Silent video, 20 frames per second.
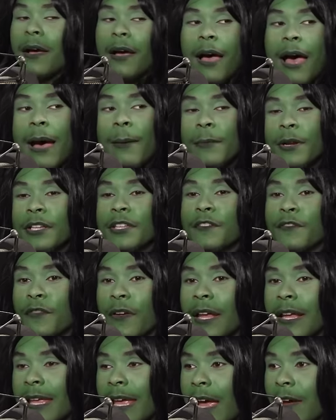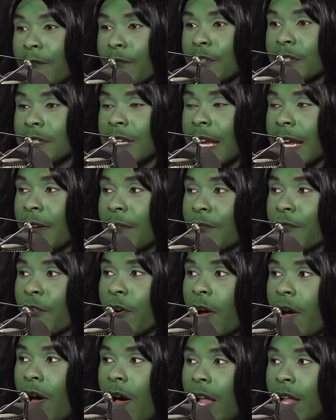I'm gonna defend Kat for a second.
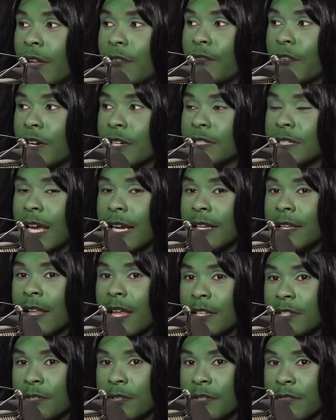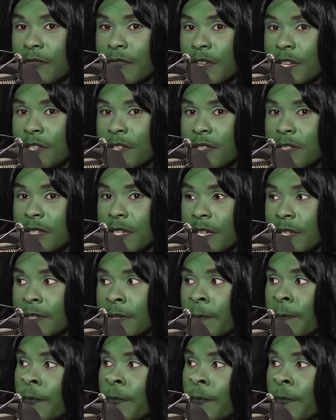For all of her technological deficiencies,